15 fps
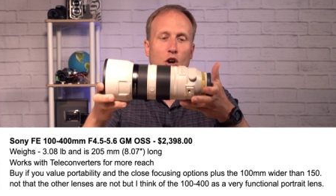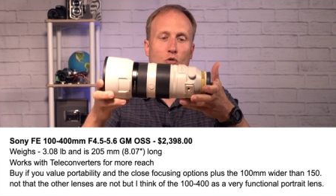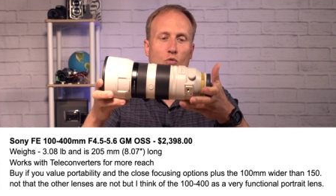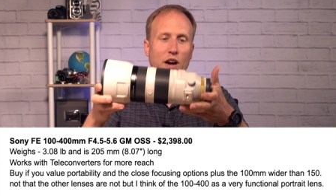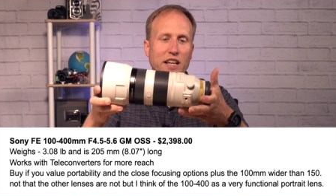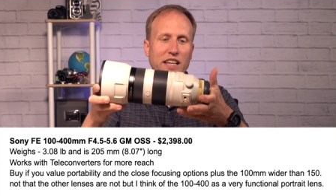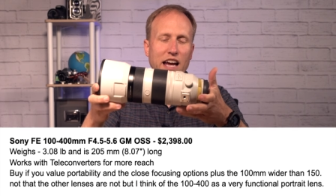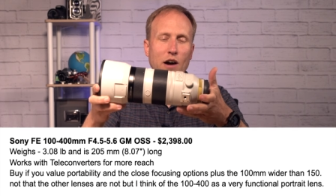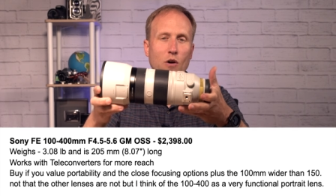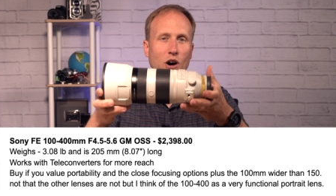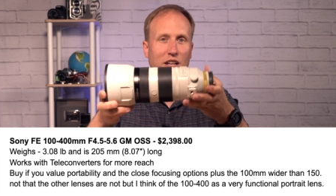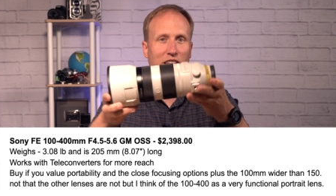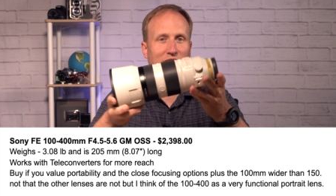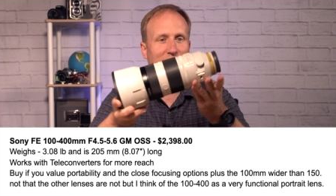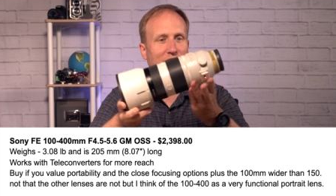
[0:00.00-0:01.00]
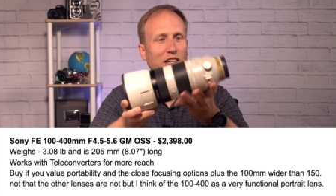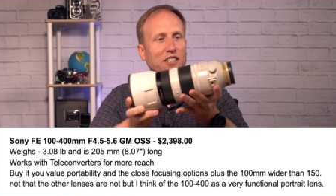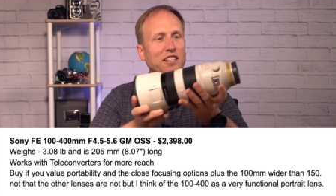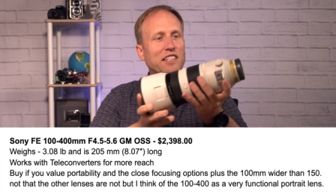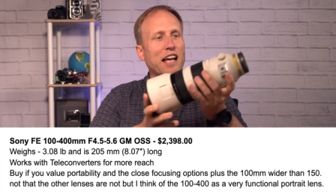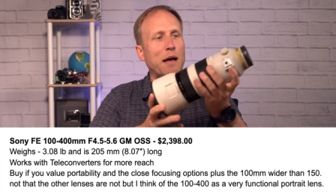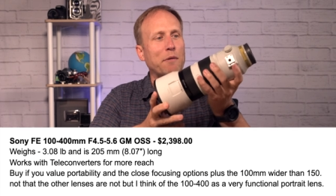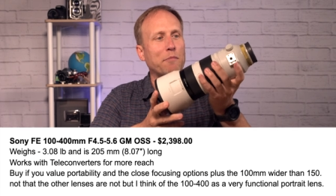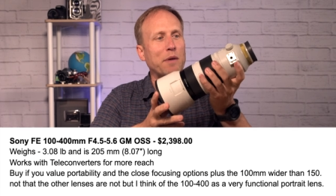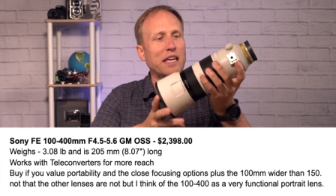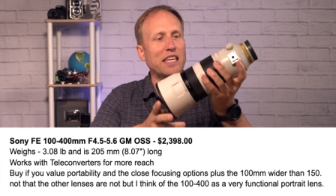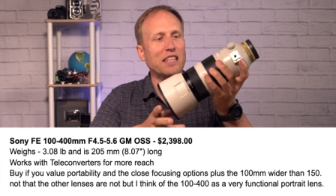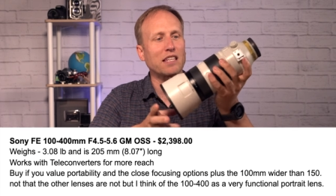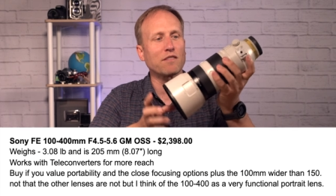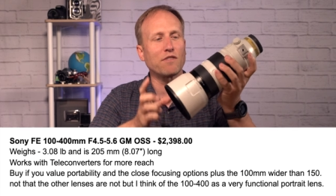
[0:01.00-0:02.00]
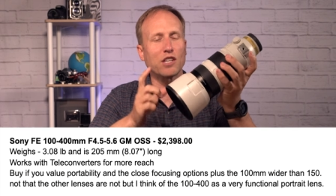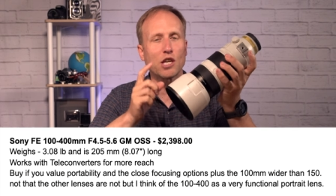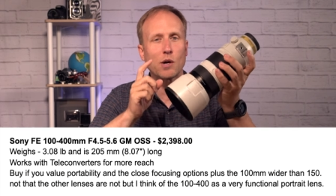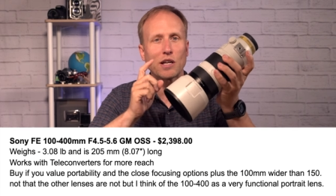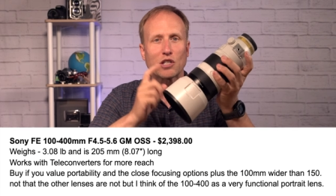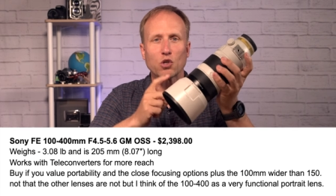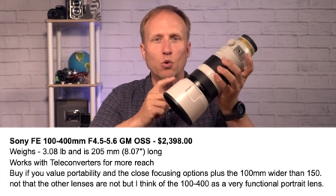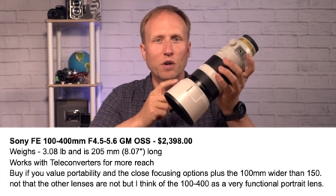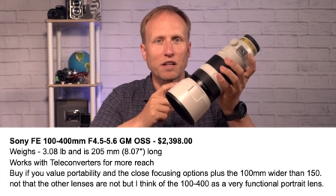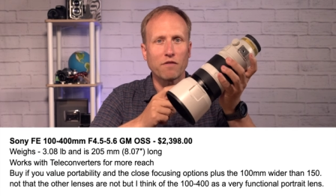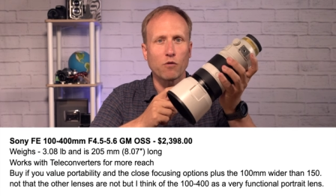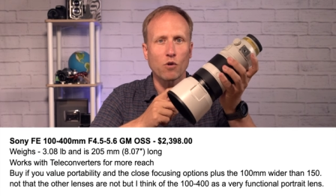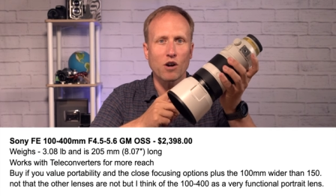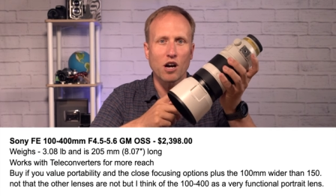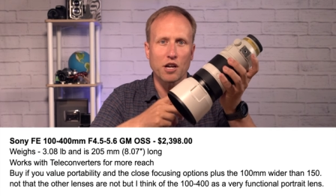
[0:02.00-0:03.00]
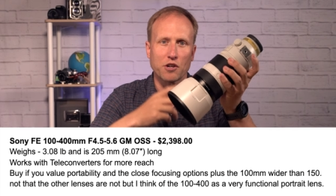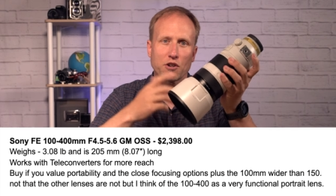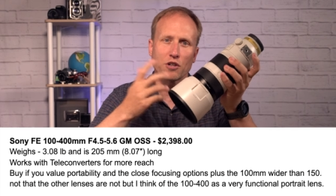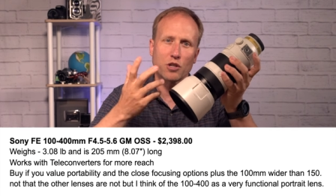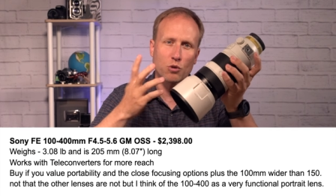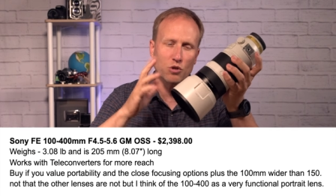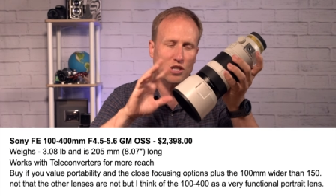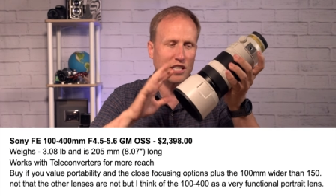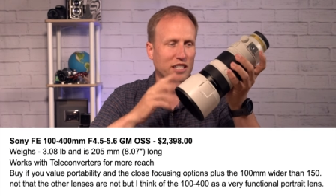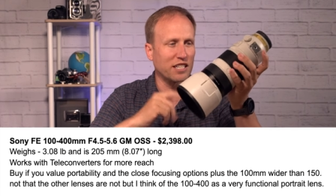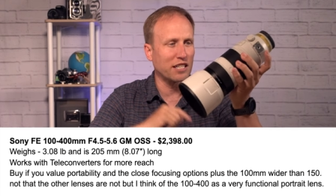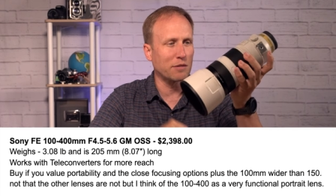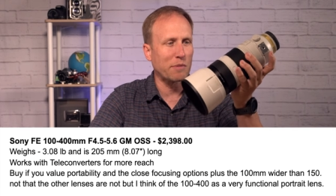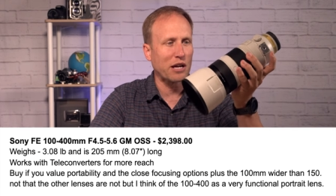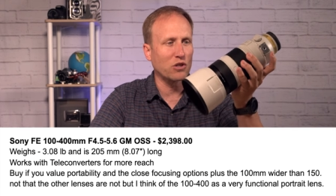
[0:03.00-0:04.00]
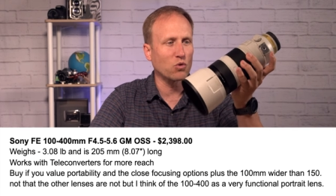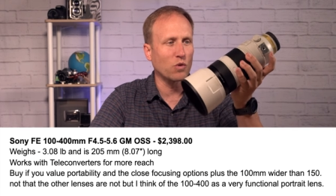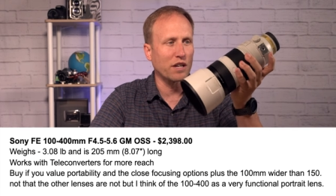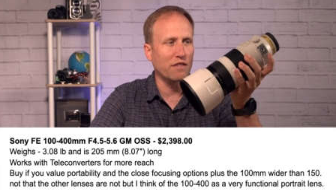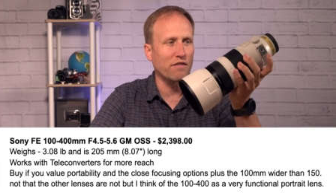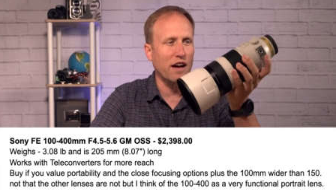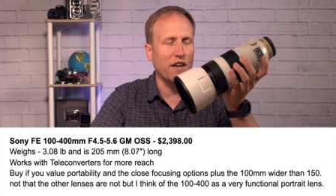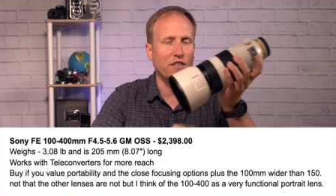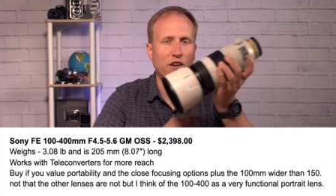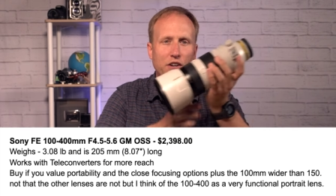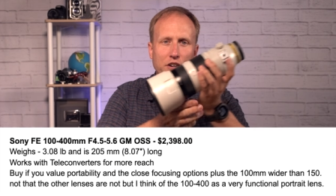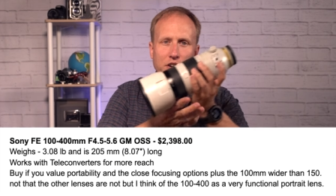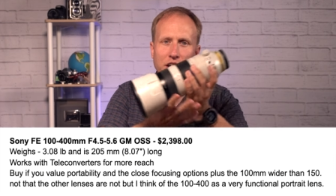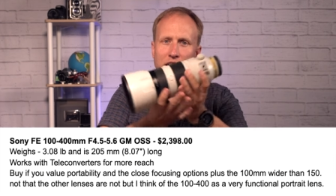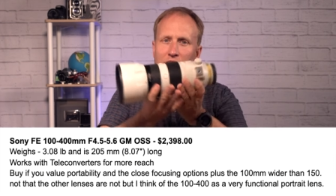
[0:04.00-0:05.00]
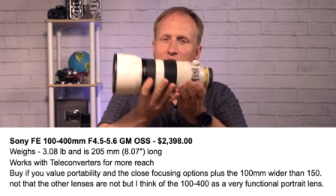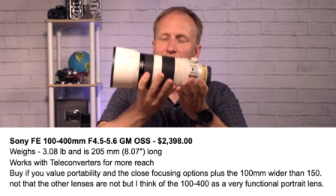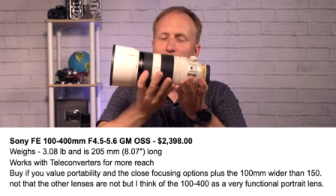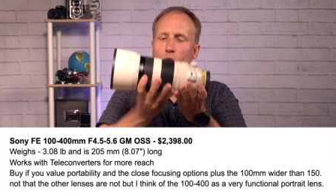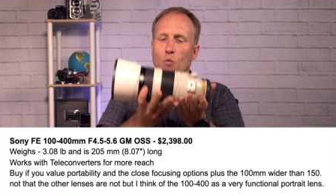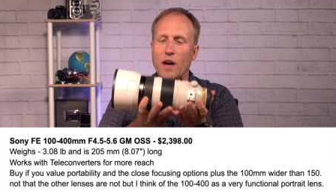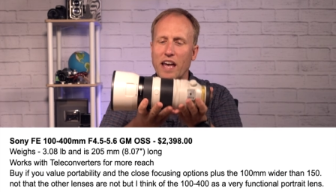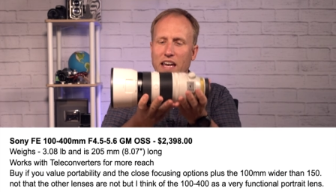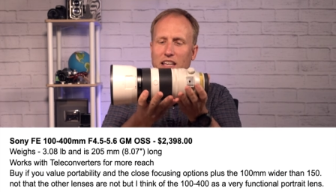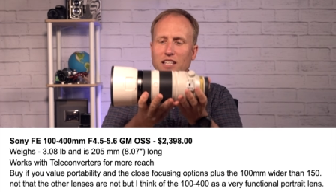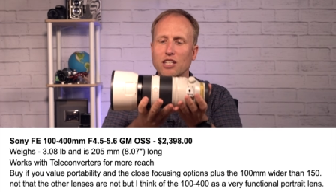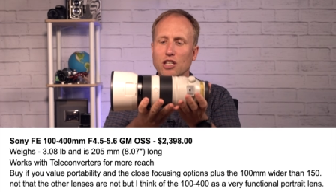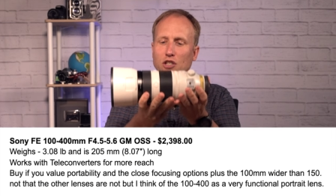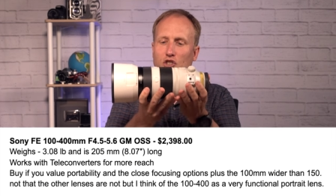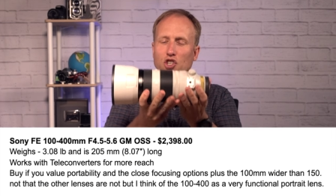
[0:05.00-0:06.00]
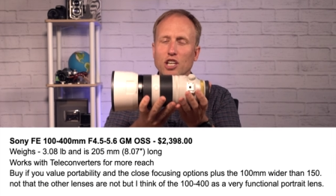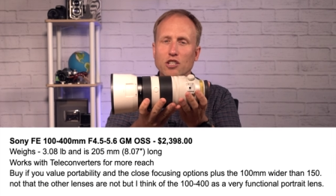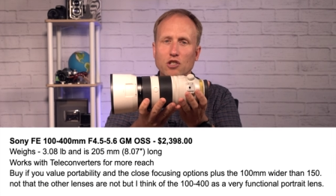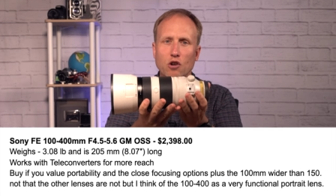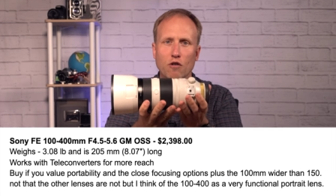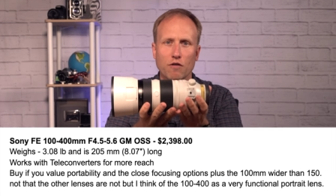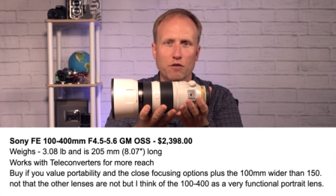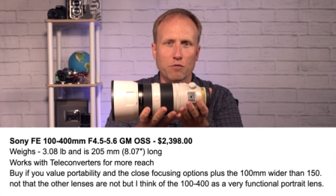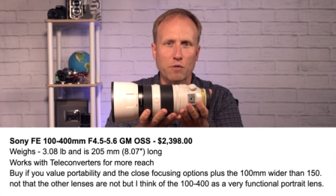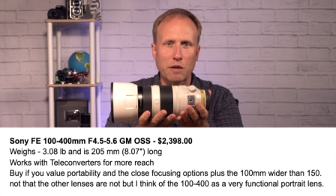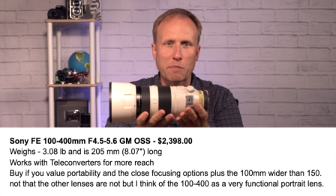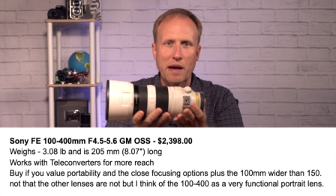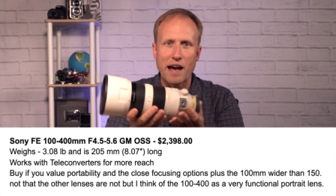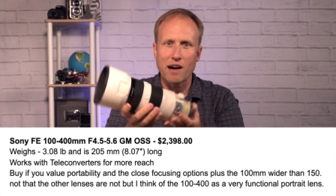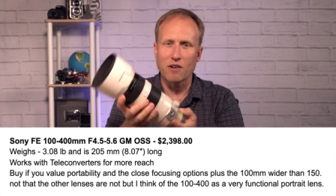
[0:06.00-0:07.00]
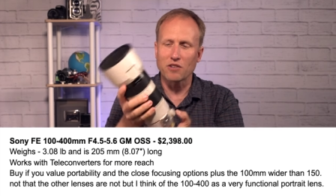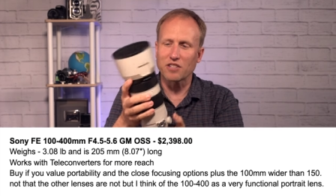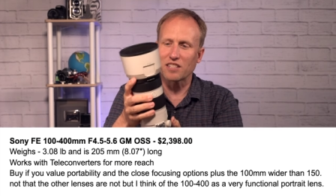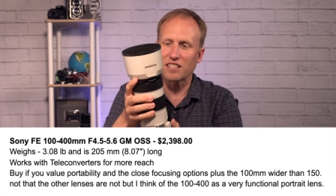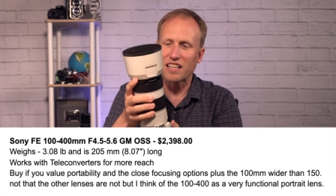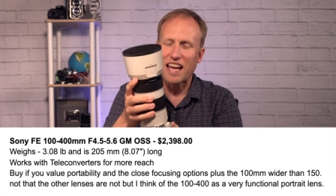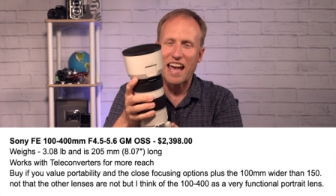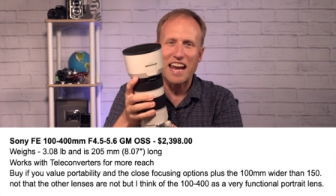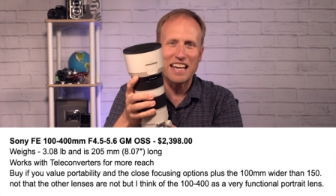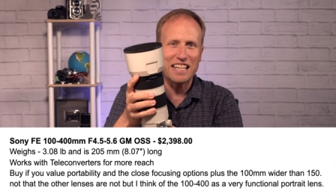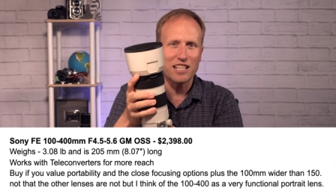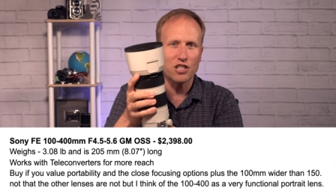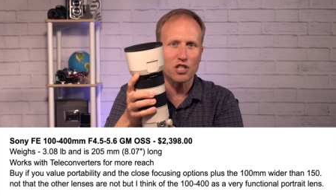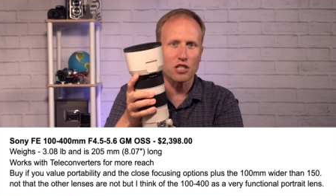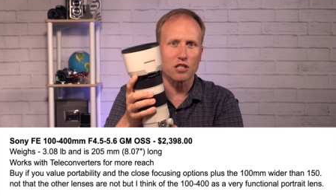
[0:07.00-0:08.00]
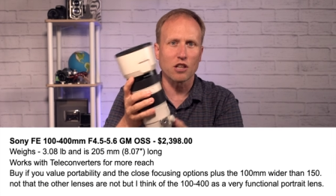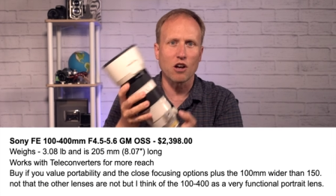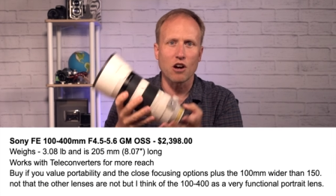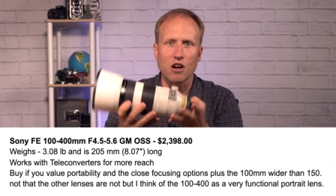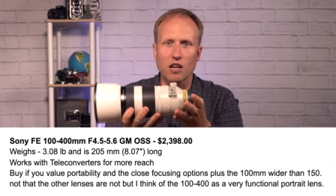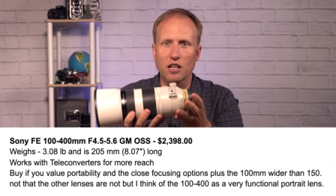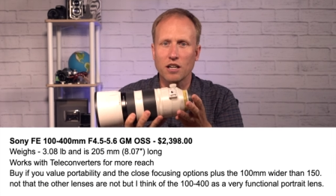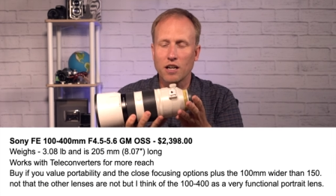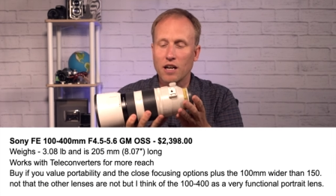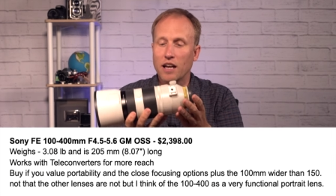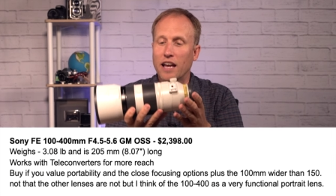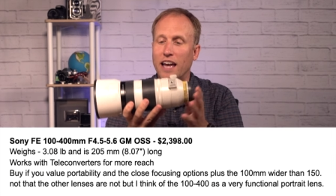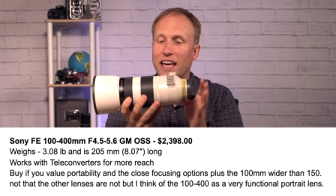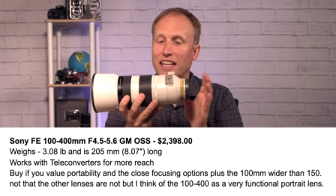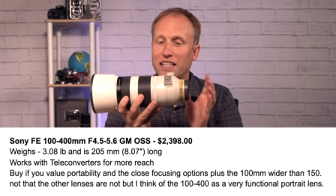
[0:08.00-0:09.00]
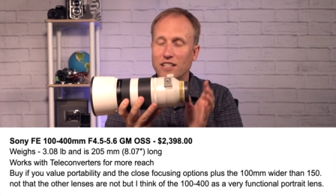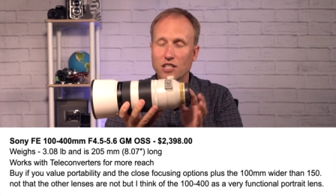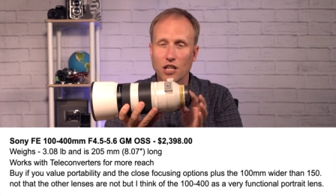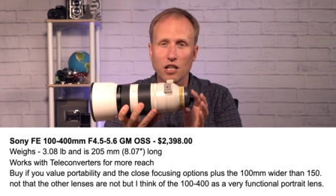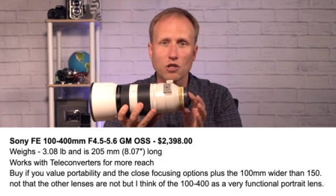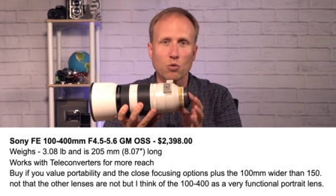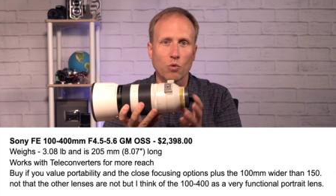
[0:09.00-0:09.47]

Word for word: Right now on sale at the time of making this video at twenty-four hundred dollars, usually sits about twenty-five hundred dollars. It weighs just over three pounds, eight inches long, and it does